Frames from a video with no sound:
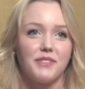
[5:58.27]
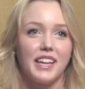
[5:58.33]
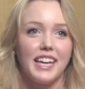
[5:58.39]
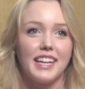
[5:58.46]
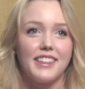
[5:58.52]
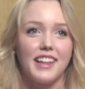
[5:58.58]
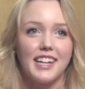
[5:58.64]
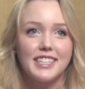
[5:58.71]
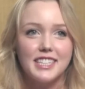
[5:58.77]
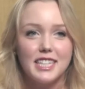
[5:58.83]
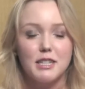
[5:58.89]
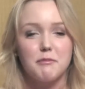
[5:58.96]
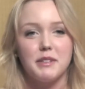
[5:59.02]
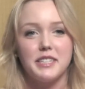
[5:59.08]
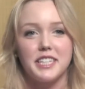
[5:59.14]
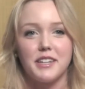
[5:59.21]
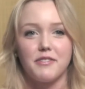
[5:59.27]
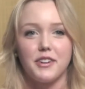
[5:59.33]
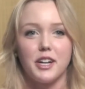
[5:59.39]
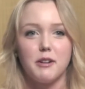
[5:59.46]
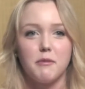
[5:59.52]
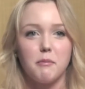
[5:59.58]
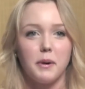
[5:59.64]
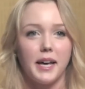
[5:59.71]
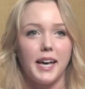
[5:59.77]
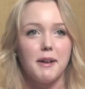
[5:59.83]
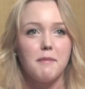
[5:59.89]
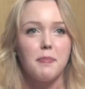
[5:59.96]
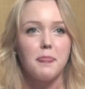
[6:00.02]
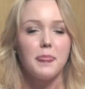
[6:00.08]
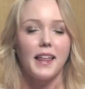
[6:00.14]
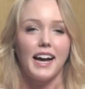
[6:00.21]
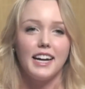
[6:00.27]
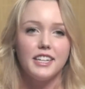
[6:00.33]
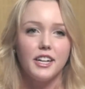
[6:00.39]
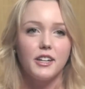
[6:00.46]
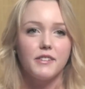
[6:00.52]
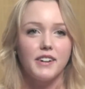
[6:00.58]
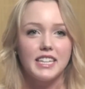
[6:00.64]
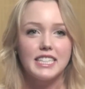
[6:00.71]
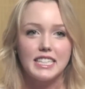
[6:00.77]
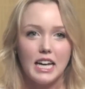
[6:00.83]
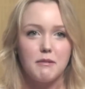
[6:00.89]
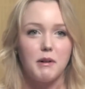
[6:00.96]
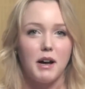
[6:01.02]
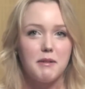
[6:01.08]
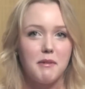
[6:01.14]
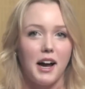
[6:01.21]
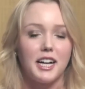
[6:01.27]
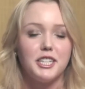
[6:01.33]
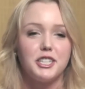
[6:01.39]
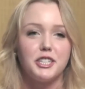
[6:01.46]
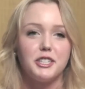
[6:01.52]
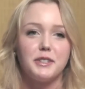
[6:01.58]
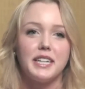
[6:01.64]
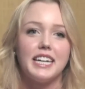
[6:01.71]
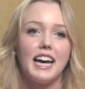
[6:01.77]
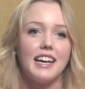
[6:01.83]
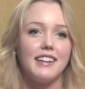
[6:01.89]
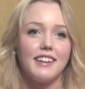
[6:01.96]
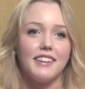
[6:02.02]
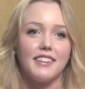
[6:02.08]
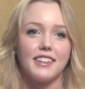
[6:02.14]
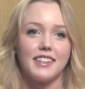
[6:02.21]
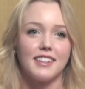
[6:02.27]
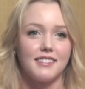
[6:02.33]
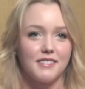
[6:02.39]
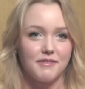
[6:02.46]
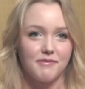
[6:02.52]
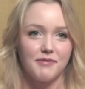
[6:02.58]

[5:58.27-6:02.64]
and that's going to be different, but I know if I set my mind to it, anything